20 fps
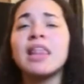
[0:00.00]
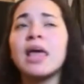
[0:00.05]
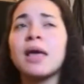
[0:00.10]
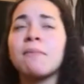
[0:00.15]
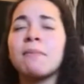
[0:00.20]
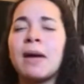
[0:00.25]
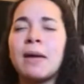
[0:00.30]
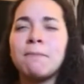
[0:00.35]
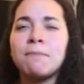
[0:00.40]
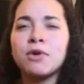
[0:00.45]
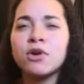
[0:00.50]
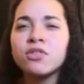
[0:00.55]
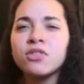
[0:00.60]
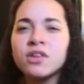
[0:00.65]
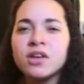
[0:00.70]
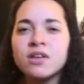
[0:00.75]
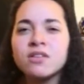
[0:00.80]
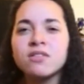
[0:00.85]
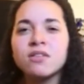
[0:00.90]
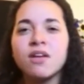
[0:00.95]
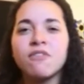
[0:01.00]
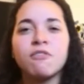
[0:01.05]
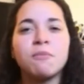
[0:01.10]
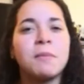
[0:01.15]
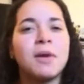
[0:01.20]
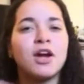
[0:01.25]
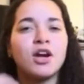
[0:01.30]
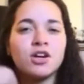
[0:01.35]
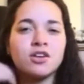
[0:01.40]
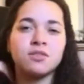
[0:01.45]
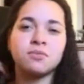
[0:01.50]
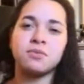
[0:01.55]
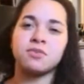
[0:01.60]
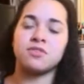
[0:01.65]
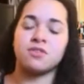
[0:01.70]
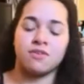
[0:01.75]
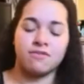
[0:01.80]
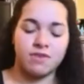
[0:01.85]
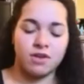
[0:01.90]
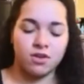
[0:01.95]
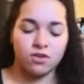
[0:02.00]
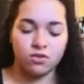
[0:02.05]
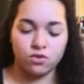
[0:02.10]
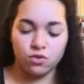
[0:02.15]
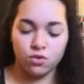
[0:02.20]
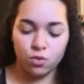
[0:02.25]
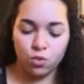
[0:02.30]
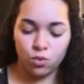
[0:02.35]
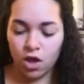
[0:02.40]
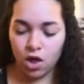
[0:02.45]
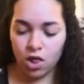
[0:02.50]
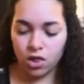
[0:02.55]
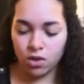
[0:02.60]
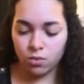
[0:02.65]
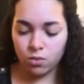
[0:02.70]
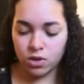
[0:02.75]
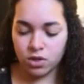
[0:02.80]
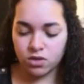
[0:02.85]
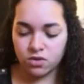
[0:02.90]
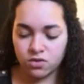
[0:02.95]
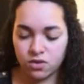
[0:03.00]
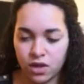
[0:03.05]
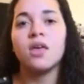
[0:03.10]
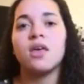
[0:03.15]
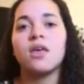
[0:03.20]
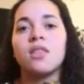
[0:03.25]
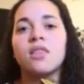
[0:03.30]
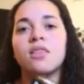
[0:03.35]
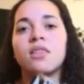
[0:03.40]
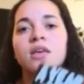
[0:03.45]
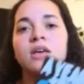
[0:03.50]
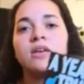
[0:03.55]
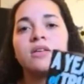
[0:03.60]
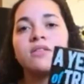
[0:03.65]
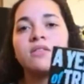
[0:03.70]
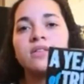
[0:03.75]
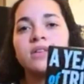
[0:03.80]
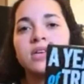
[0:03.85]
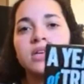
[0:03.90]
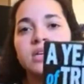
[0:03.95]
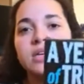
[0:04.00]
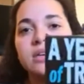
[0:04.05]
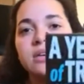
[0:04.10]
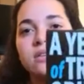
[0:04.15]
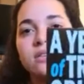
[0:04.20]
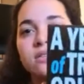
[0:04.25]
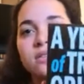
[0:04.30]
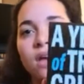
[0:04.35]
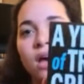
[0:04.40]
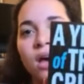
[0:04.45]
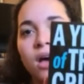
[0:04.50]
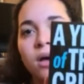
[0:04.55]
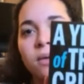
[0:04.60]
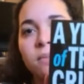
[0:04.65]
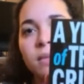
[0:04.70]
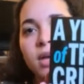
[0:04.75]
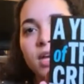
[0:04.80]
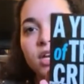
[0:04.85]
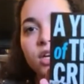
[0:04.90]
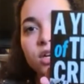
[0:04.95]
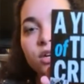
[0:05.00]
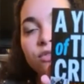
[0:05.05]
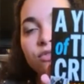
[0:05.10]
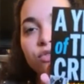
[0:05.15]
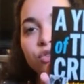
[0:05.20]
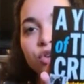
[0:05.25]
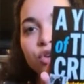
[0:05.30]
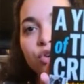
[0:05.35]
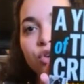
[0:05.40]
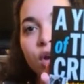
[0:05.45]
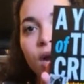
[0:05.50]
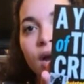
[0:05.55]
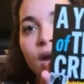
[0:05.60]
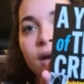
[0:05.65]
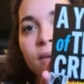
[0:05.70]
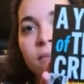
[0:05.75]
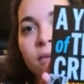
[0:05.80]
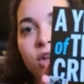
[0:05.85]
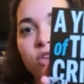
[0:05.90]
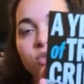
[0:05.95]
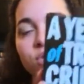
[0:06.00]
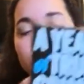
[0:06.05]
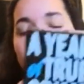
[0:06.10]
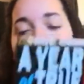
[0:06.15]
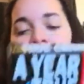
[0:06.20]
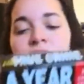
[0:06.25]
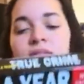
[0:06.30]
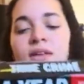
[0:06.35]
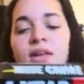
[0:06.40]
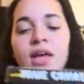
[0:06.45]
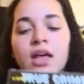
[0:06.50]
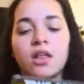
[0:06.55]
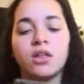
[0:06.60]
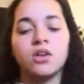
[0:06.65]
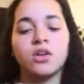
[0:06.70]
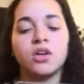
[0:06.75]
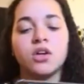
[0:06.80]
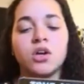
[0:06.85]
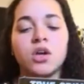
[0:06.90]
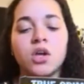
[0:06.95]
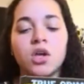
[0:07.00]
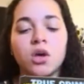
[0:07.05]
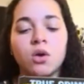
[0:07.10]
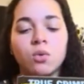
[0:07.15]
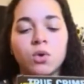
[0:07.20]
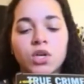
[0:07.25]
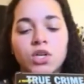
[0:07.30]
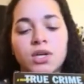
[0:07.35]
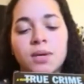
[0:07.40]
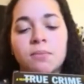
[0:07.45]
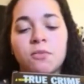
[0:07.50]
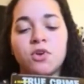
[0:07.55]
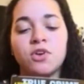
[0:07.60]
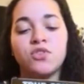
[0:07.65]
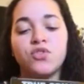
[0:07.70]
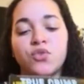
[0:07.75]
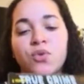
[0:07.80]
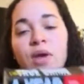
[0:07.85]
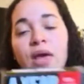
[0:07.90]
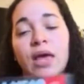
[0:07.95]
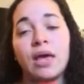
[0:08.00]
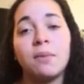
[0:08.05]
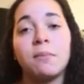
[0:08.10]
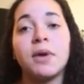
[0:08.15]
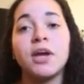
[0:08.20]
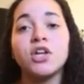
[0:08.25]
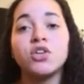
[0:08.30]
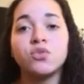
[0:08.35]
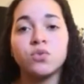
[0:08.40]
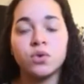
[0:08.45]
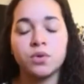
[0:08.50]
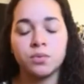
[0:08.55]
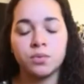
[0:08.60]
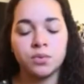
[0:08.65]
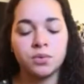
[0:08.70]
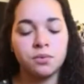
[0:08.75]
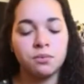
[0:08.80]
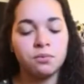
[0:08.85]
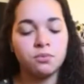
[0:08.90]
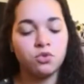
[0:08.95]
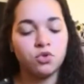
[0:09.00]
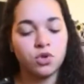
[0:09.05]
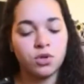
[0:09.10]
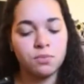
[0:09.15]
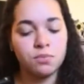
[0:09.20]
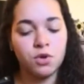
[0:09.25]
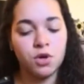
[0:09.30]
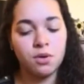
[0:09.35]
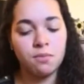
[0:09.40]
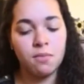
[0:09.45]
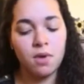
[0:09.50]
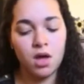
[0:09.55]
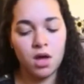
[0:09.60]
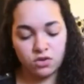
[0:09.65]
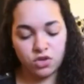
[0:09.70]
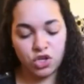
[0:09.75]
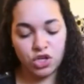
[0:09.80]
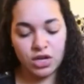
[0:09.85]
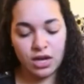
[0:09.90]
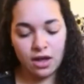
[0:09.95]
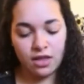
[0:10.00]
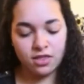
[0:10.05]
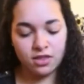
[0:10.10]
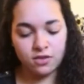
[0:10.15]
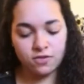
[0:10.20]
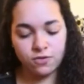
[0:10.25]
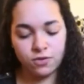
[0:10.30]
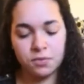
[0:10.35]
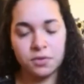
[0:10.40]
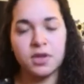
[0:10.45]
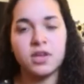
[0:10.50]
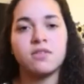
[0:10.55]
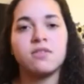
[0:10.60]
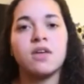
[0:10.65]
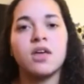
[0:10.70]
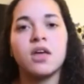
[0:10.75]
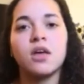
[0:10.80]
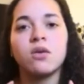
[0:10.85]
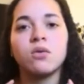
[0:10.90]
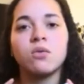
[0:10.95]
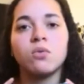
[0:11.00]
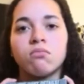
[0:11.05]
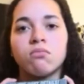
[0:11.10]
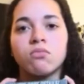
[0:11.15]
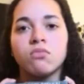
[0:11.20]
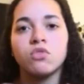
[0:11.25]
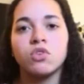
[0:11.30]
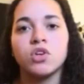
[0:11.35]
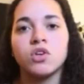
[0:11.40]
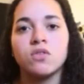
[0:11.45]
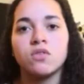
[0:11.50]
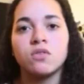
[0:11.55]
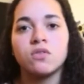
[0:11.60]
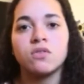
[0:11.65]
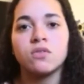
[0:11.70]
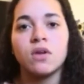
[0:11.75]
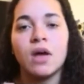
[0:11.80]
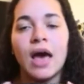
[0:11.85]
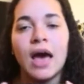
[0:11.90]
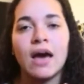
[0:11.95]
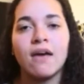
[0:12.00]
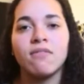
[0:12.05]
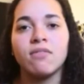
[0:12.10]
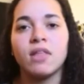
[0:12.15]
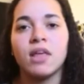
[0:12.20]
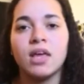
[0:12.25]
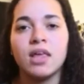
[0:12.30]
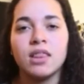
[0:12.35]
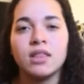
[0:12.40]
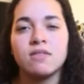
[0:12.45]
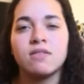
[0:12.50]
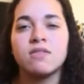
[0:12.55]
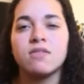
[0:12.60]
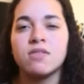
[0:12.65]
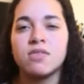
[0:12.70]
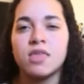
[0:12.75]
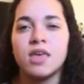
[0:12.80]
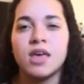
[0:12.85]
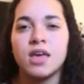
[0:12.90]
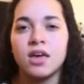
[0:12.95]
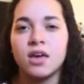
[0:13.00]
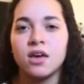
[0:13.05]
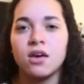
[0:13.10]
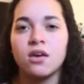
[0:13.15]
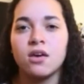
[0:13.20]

like my birthday stuff and my Christmas stuff all at once. This is a Year of True Crime, a 2019 calendar, which I'm going to hang in my dorm room. She got this for me because like just have like this thing